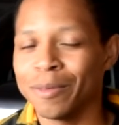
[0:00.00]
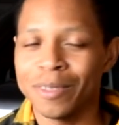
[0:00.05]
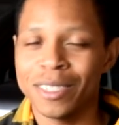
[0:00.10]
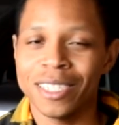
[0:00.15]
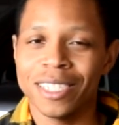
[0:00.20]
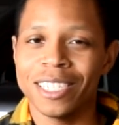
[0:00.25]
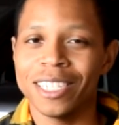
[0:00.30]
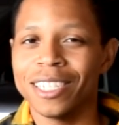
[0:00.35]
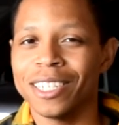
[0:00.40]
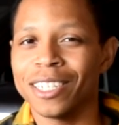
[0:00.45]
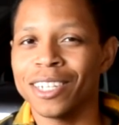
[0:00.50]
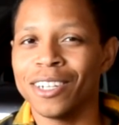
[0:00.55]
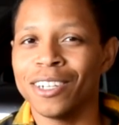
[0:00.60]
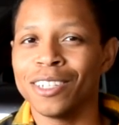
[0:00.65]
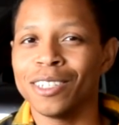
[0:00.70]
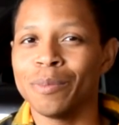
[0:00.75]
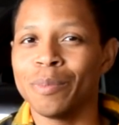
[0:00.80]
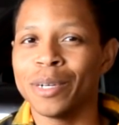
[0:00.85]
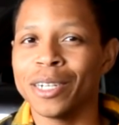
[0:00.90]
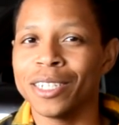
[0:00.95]
just selling all
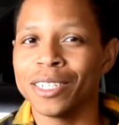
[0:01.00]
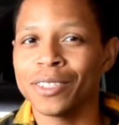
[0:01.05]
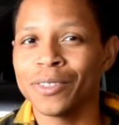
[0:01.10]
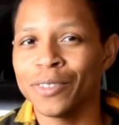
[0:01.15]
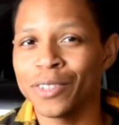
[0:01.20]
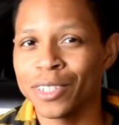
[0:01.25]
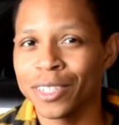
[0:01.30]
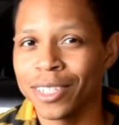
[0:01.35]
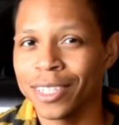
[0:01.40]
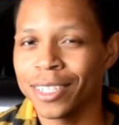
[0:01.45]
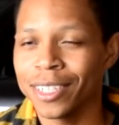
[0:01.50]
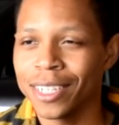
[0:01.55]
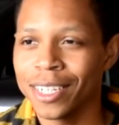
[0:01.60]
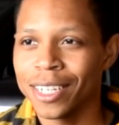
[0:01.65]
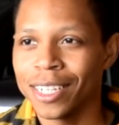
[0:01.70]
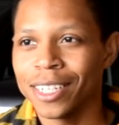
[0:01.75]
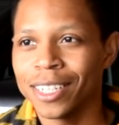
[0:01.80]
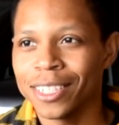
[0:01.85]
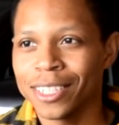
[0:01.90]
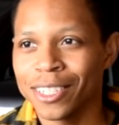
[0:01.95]
the parts for it.
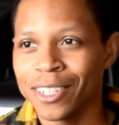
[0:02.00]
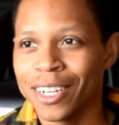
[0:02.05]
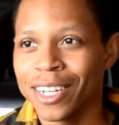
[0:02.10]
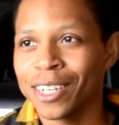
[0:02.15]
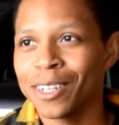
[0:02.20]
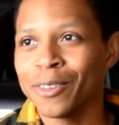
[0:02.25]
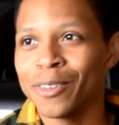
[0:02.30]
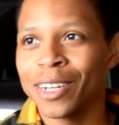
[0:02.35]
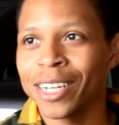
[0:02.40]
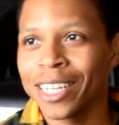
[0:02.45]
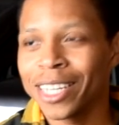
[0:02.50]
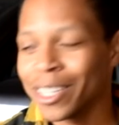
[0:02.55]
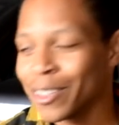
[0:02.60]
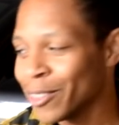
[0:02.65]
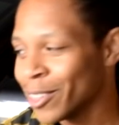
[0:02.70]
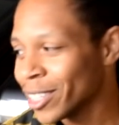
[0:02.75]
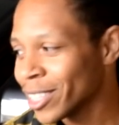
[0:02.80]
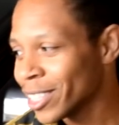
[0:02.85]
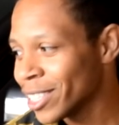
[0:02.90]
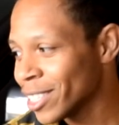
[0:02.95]
So I don't want to get
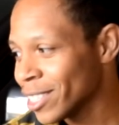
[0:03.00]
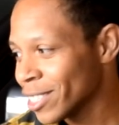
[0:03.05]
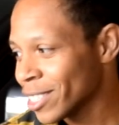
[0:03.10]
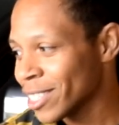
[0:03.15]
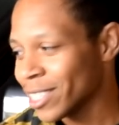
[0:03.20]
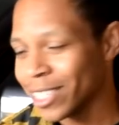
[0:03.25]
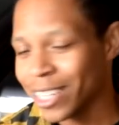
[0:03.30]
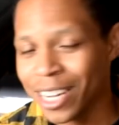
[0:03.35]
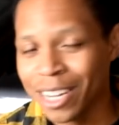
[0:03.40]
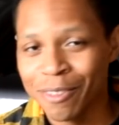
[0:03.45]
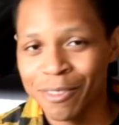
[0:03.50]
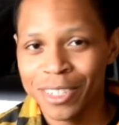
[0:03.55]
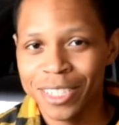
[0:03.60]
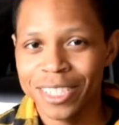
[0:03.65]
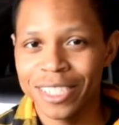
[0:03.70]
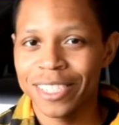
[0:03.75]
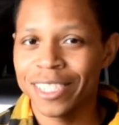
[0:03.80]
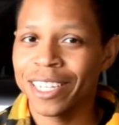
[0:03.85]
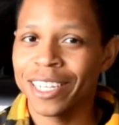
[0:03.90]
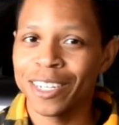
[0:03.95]
rid of this because
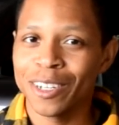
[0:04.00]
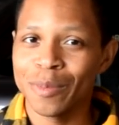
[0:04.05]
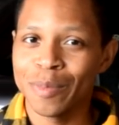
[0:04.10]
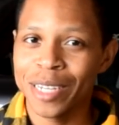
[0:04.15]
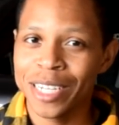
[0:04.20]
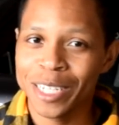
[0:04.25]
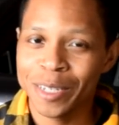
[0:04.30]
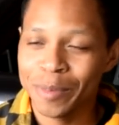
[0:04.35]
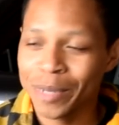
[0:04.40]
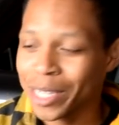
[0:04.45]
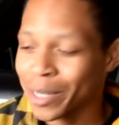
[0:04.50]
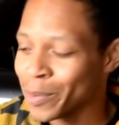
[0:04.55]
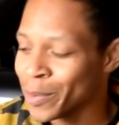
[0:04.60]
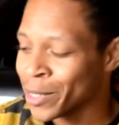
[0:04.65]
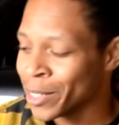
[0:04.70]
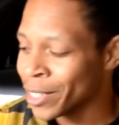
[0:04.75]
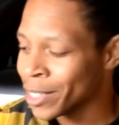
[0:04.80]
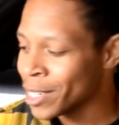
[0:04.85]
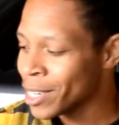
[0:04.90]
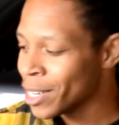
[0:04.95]
obviously they don't make them
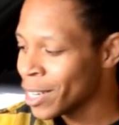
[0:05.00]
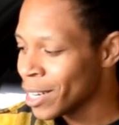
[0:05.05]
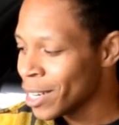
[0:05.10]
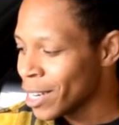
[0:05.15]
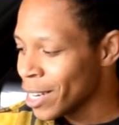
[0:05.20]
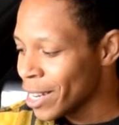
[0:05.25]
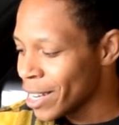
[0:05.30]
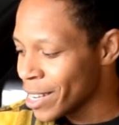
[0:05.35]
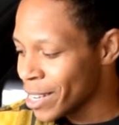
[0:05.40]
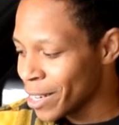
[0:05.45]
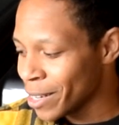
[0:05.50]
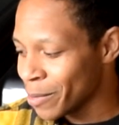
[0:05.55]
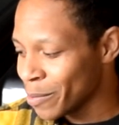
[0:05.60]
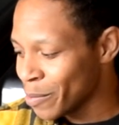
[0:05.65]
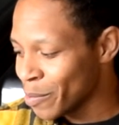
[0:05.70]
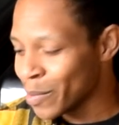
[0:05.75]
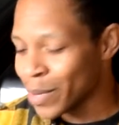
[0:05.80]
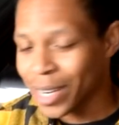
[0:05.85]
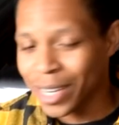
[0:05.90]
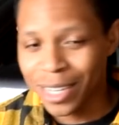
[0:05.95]
anymore, and
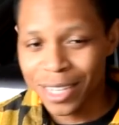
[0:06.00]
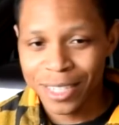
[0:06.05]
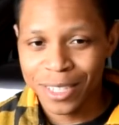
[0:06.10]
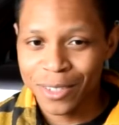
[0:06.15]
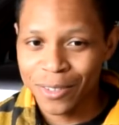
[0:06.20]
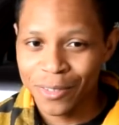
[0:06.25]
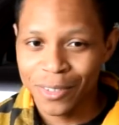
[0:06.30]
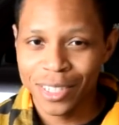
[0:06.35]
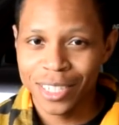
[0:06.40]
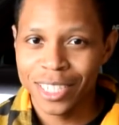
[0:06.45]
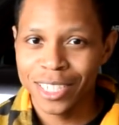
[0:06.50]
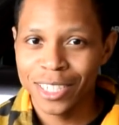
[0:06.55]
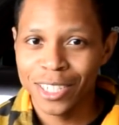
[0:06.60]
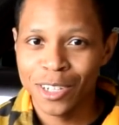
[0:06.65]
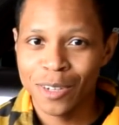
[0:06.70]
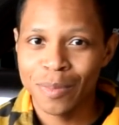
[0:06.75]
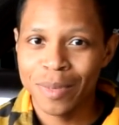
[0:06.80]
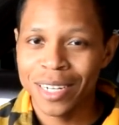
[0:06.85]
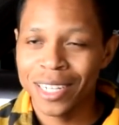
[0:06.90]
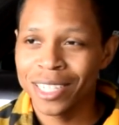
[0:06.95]
mine is really low
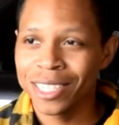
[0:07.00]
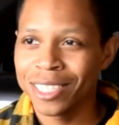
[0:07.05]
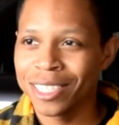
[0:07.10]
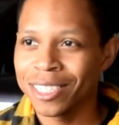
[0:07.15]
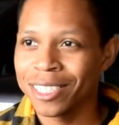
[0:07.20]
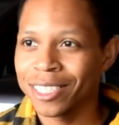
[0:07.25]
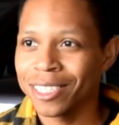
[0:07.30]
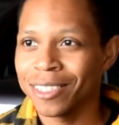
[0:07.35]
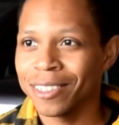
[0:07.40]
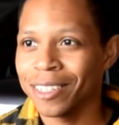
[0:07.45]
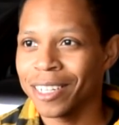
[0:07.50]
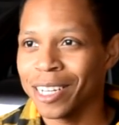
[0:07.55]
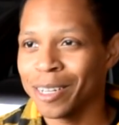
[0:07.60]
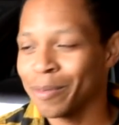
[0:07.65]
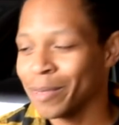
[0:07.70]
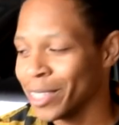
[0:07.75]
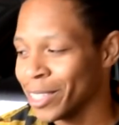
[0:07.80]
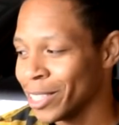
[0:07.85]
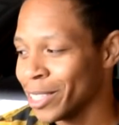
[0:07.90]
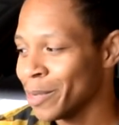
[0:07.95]
mileage, and I'm
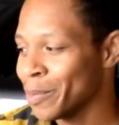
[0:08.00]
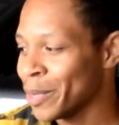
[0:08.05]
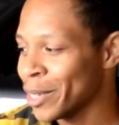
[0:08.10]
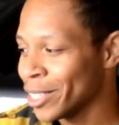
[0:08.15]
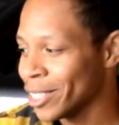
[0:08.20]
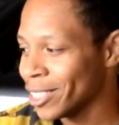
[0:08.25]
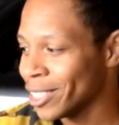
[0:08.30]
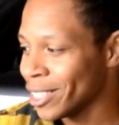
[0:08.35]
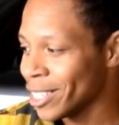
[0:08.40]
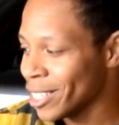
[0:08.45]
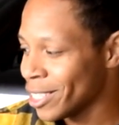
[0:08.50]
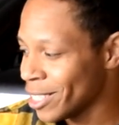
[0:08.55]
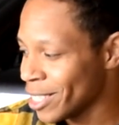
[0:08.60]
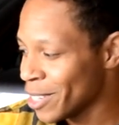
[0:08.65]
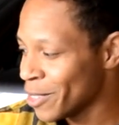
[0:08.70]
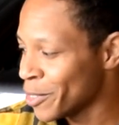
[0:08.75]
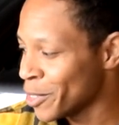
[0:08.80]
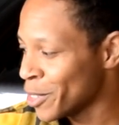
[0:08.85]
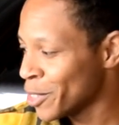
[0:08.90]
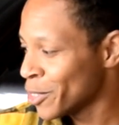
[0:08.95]
the only person that's
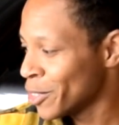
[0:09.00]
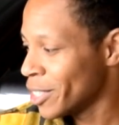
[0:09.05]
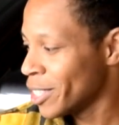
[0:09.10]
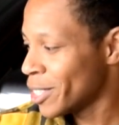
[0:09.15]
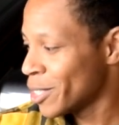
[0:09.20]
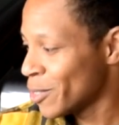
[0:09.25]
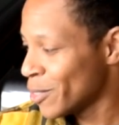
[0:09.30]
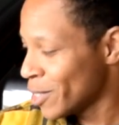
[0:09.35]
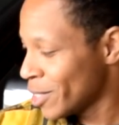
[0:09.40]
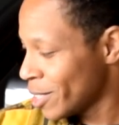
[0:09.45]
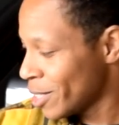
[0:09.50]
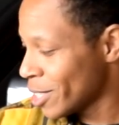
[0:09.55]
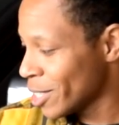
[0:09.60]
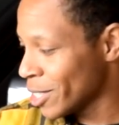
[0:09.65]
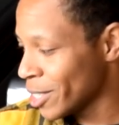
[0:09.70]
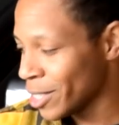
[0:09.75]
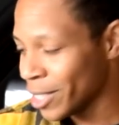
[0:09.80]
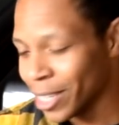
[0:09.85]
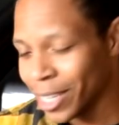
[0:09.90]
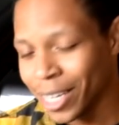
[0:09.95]
ever owned this one.
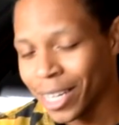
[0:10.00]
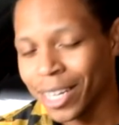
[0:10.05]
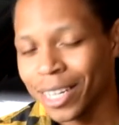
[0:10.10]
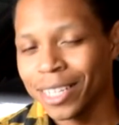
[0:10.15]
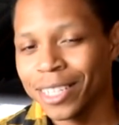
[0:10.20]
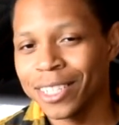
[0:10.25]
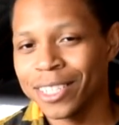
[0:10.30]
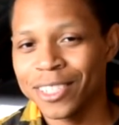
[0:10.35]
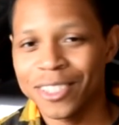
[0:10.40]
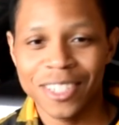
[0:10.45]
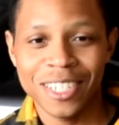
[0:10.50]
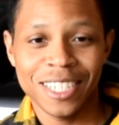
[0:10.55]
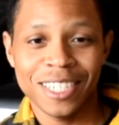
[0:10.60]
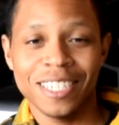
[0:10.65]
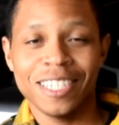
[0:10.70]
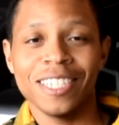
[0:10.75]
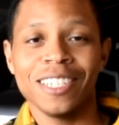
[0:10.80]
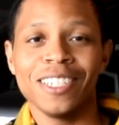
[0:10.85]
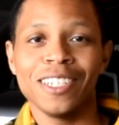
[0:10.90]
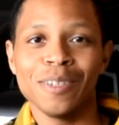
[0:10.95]
So this will
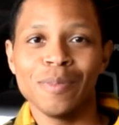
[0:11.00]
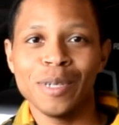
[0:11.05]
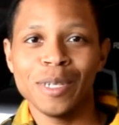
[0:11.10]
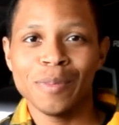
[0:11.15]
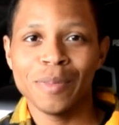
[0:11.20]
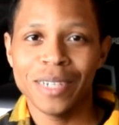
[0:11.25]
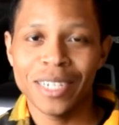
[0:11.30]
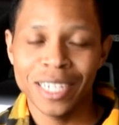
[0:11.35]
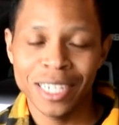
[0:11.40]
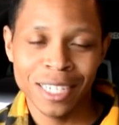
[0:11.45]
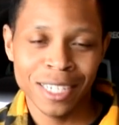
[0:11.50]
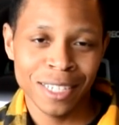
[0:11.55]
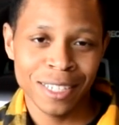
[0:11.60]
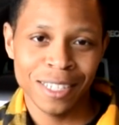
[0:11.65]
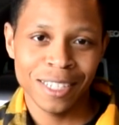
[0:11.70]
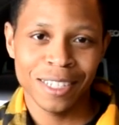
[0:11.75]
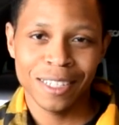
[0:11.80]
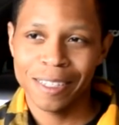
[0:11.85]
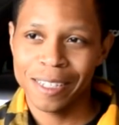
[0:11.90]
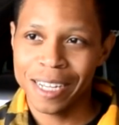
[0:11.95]
continue to be mine, and
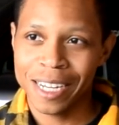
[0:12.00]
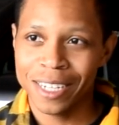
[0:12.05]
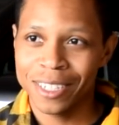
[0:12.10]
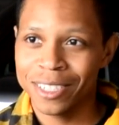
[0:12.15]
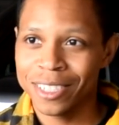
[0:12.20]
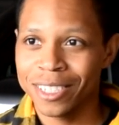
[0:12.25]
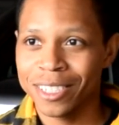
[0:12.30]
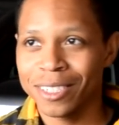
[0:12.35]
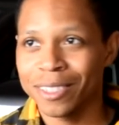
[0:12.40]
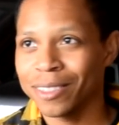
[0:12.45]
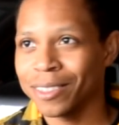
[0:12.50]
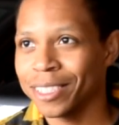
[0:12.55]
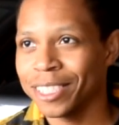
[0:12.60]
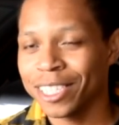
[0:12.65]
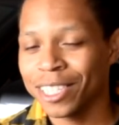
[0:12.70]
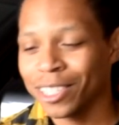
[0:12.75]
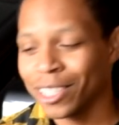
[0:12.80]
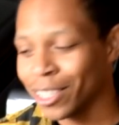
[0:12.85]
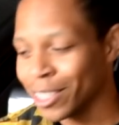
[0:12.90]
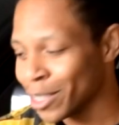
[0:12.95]
I'll just
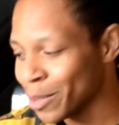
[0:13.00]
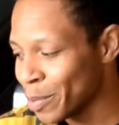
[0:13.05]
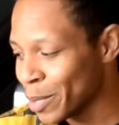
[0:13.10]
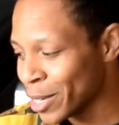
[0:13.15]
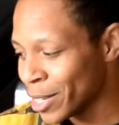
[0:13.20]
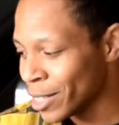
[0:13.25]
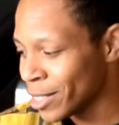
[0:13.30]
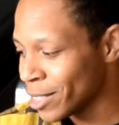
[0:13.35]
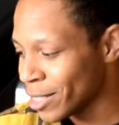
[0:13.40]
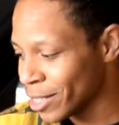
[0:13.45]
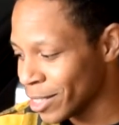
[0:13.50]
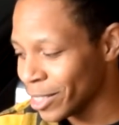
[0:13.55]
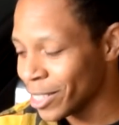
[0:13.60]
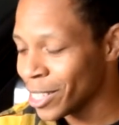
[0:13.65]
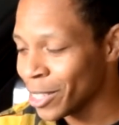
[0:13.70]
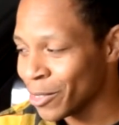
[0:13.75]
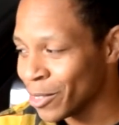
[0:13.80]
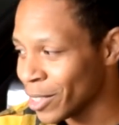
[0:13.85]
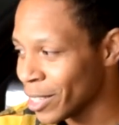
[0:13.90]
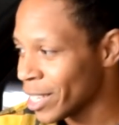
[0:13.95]
sell all the parts,
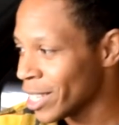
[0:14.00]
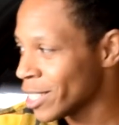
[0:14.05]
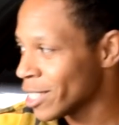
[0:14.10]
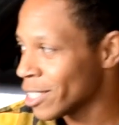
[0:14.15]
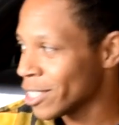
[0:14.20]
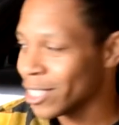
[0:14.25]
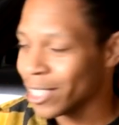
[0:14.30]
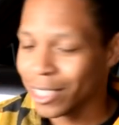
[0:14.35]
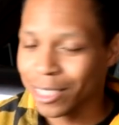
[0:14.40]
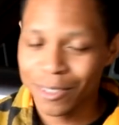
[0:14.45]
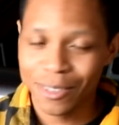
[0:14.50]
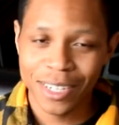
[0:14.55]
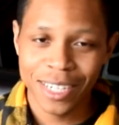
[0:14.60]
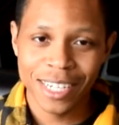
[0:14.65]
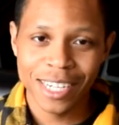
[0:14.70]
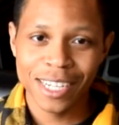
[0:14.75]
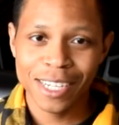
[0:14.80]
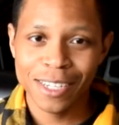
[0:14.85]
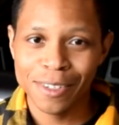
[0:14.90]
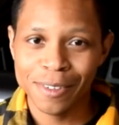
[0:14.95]
leave it as it sits right
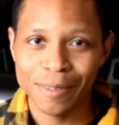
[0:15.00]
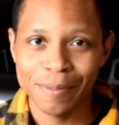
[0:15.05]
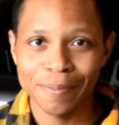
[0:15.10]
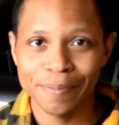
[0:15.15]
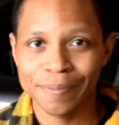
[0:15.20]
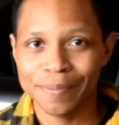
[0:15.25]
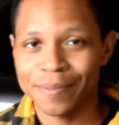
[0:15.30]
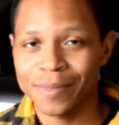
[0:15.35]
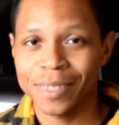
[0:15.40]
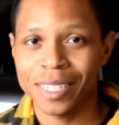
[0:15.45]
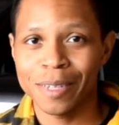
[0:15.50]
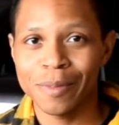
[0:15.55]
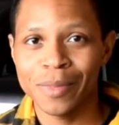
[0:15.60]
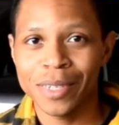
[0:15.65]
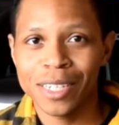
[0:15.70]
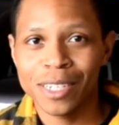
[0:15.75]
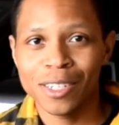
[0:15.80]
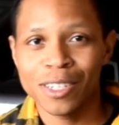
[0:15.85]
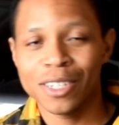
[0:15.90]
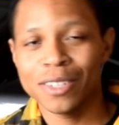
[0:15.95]
now, and get me
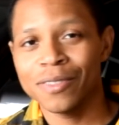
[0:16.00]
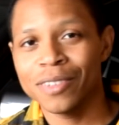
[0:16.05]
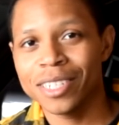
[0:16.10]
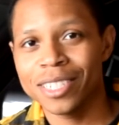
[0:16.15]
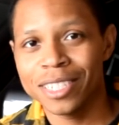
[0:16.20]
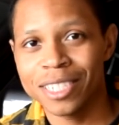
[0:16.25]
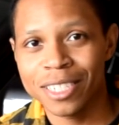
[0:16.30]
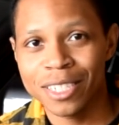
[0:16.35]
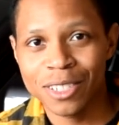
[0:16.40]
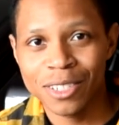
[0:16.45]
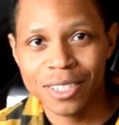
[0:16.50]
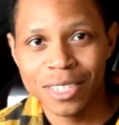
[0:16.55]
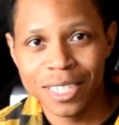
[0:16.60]
a Corvette Z06.